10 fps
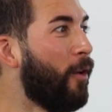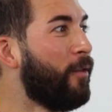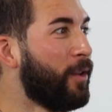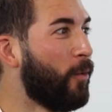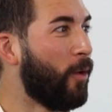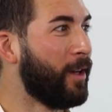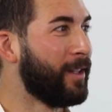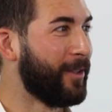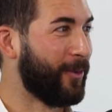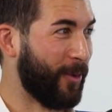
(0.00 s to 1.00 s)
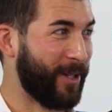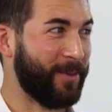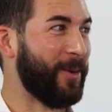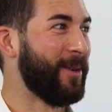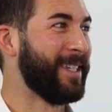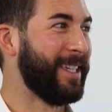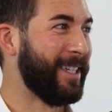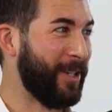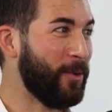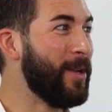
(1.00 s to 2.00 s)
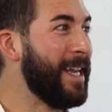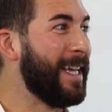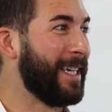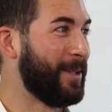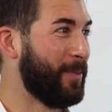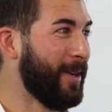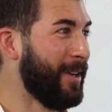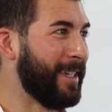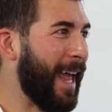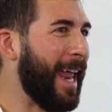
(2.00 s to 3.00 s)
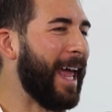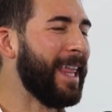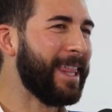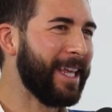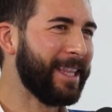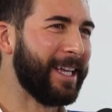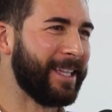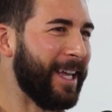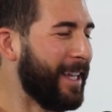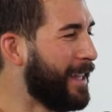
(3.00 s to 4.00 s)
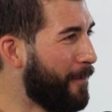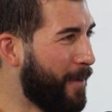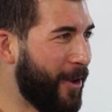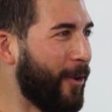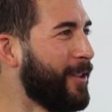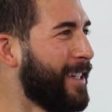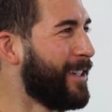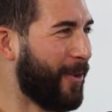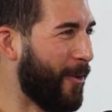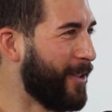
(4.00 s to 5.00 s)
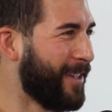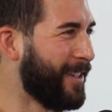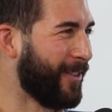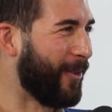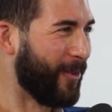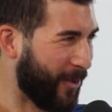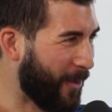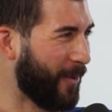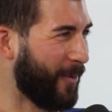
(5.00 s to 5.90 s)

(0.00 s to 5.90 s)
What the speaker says: over the world to experience this unique experience. And I think that the Beyonce's concert on top